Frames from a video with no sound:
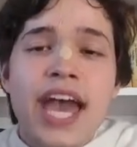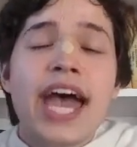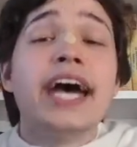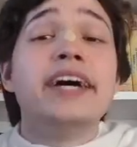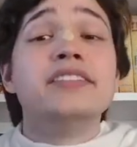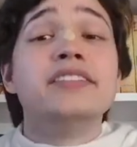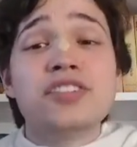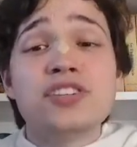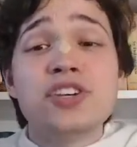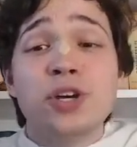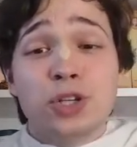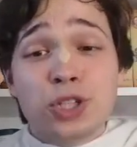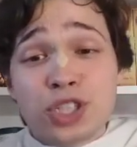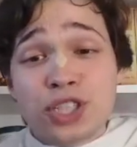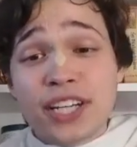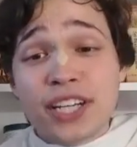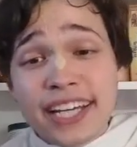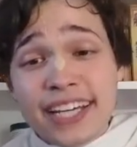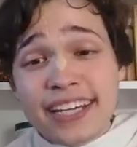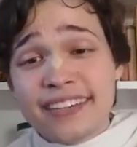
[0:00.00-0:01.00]
And so
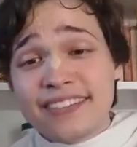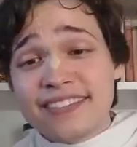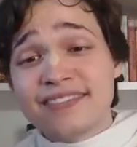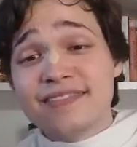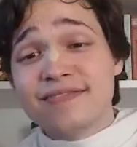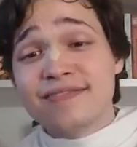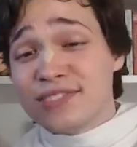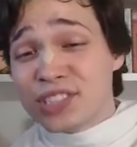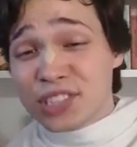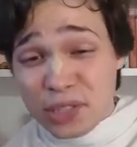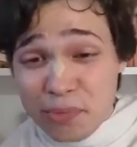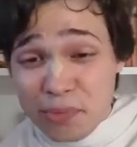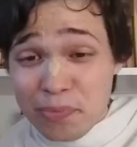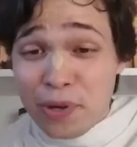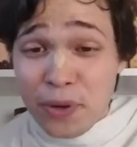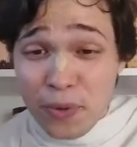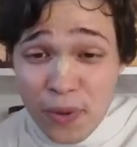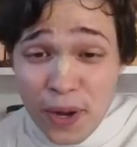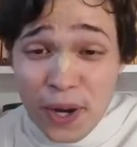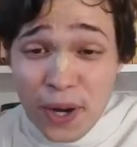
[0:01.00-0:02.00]
she
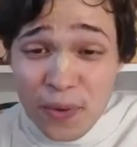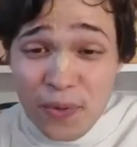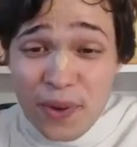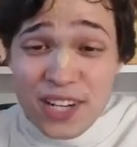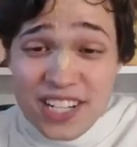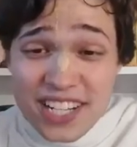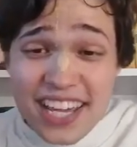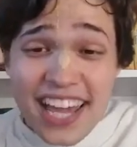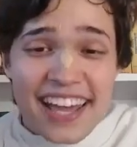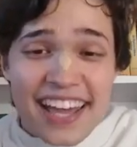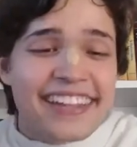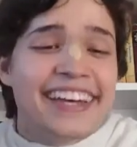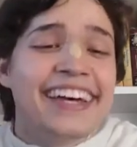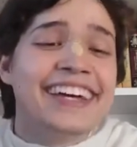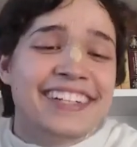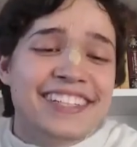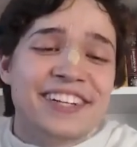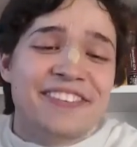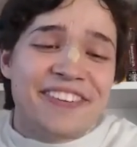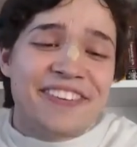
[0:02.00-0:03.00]
put one and one together
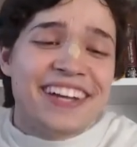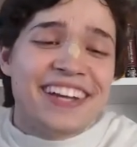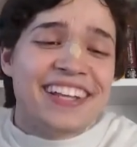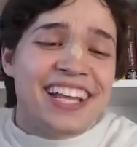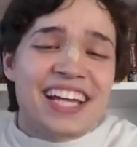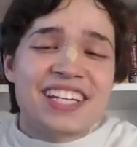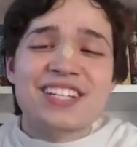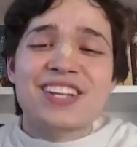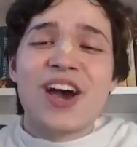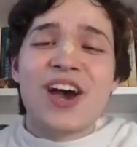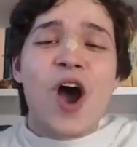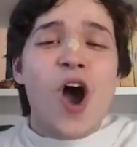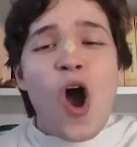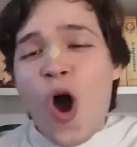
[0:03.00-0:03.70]
and she realized,